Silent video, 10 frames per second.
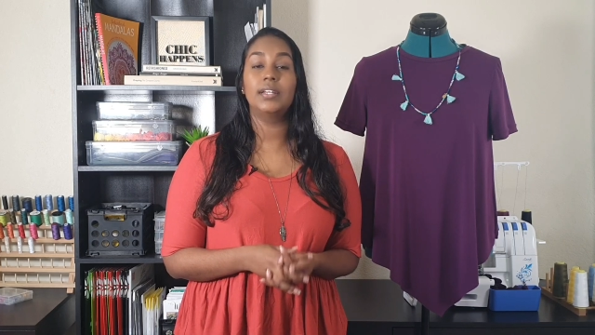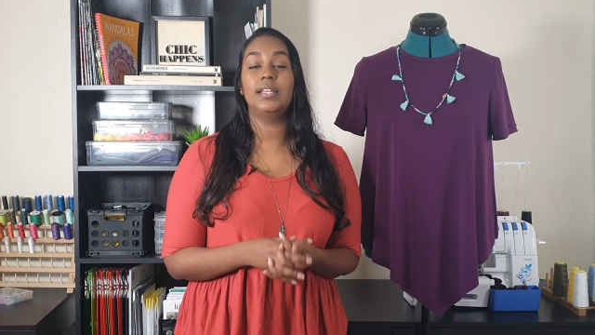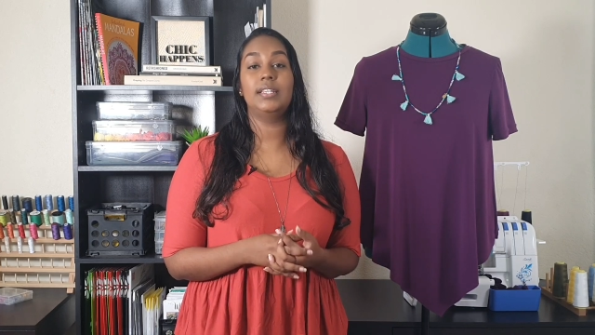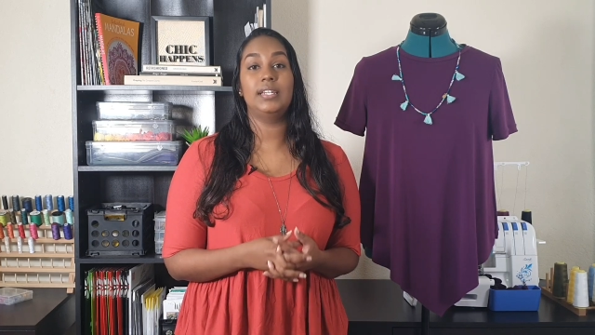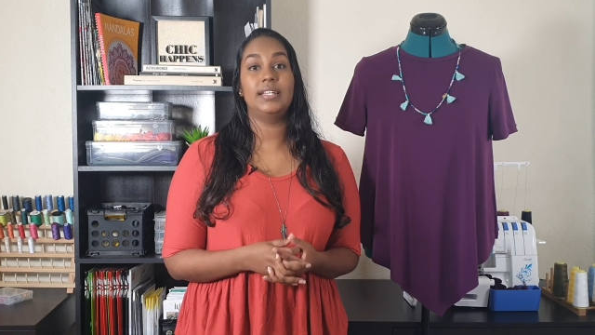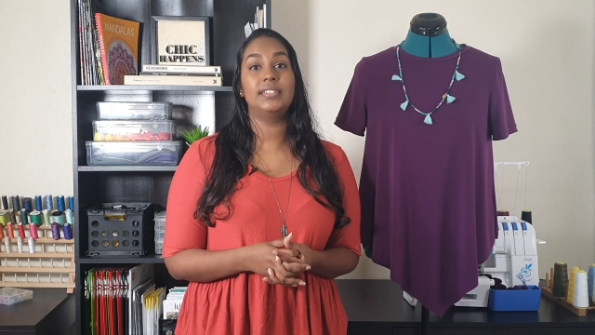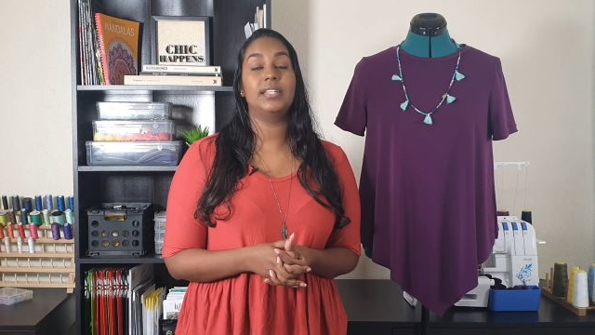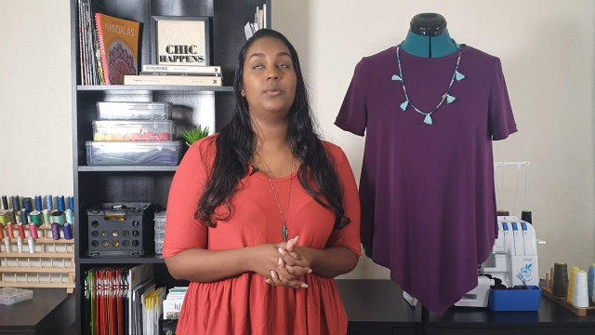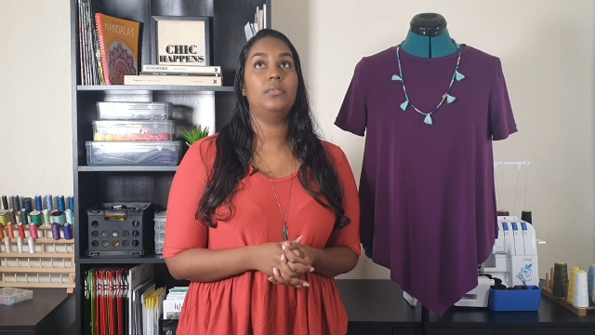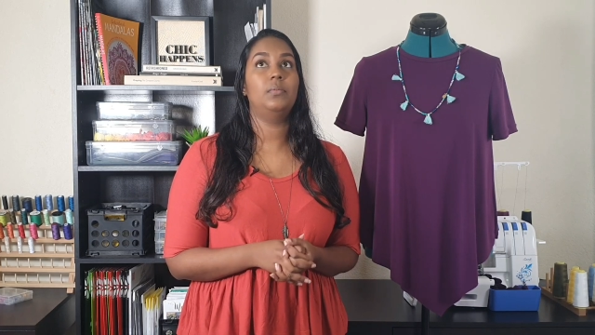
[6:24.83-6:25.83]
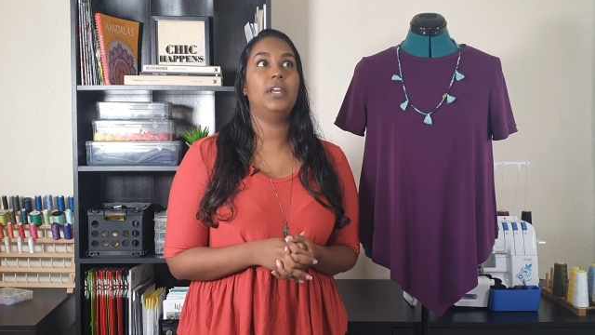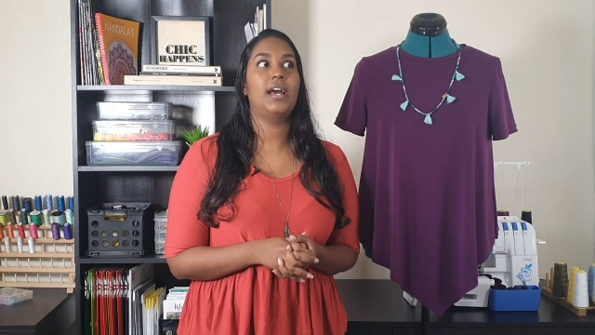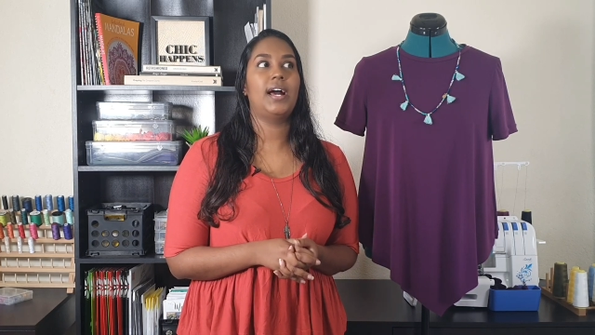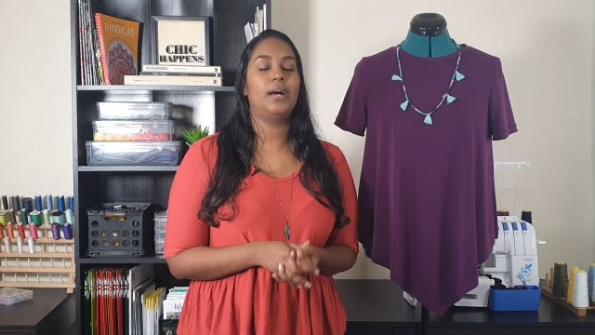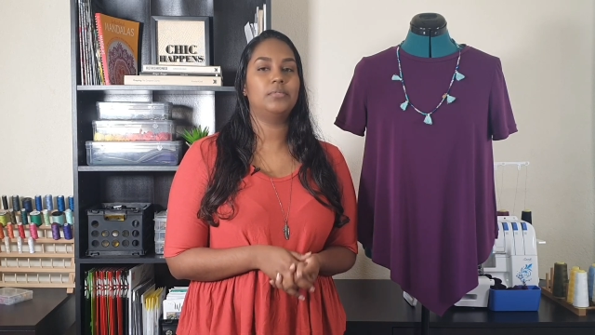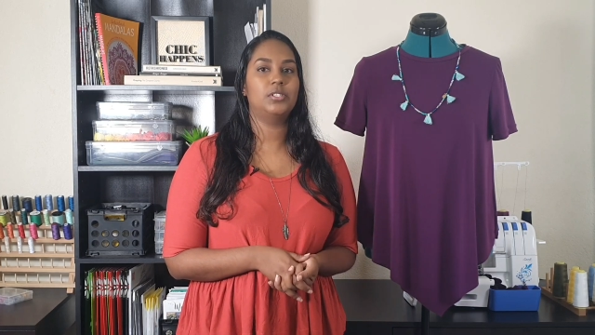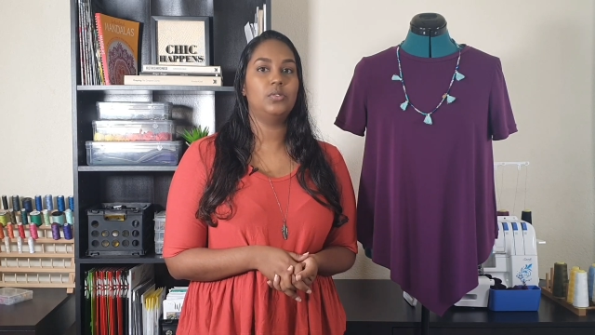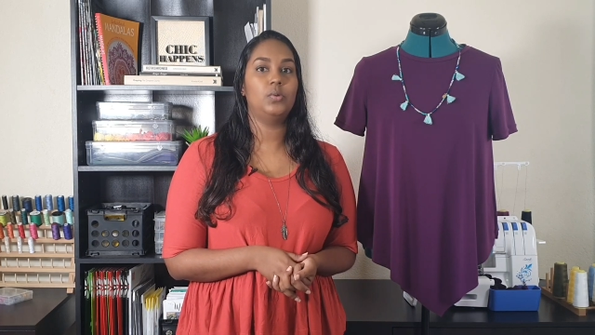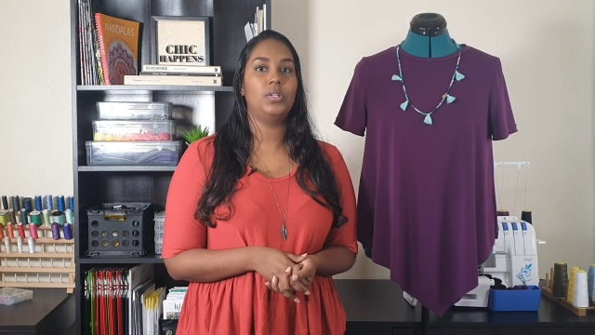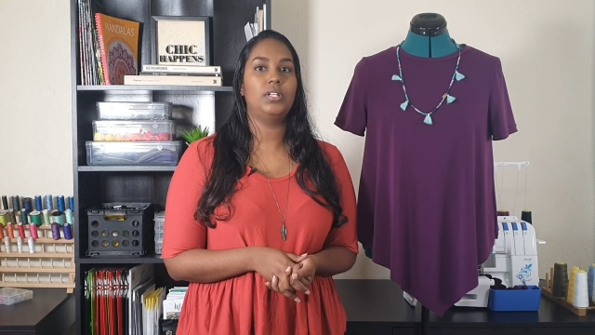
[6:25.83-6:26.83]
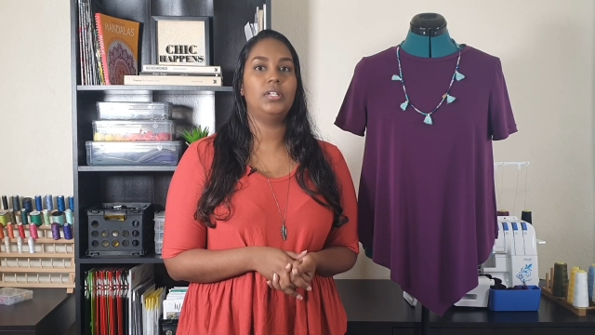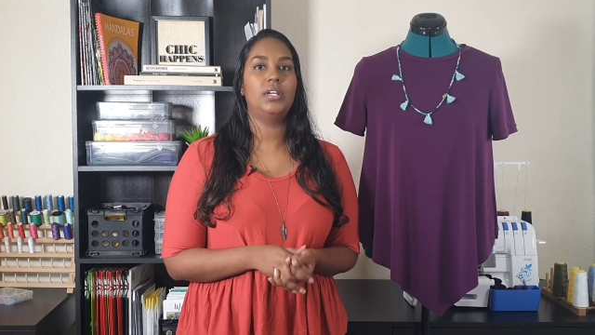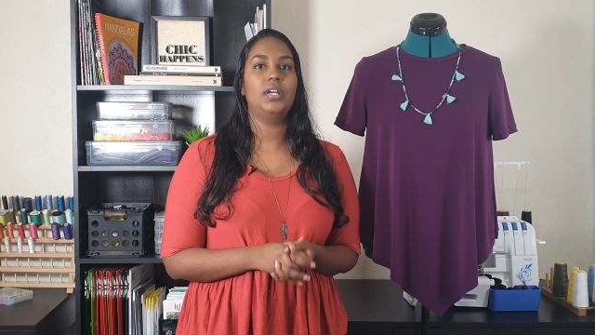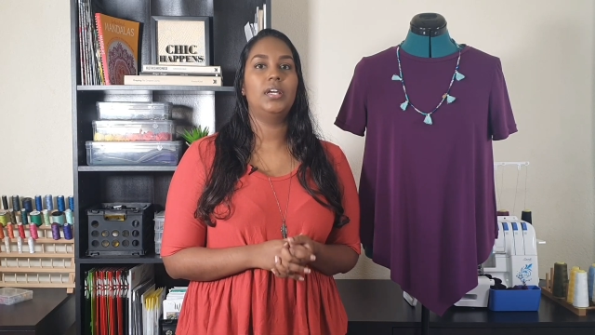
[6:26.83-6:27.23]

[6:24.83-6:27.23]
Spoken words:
in the knit, it would be absolutely